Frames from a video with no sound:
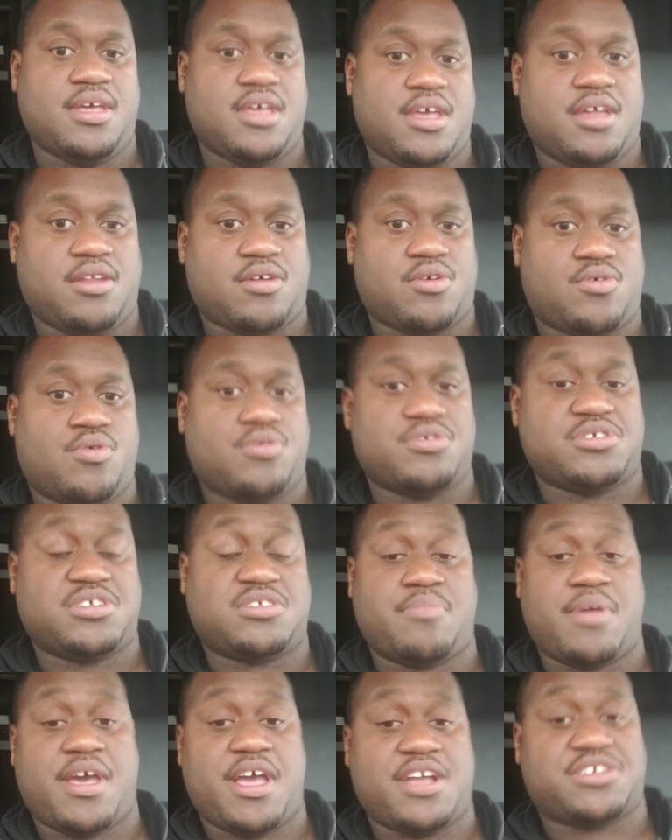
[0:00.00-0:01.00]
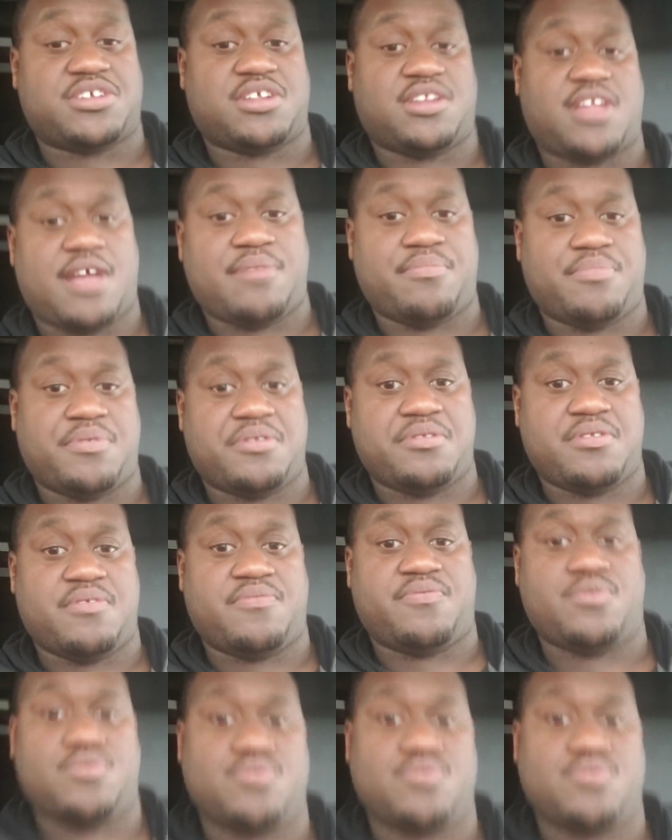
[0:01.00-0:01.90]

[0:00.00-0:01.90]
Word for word: And of course, smash the like button if you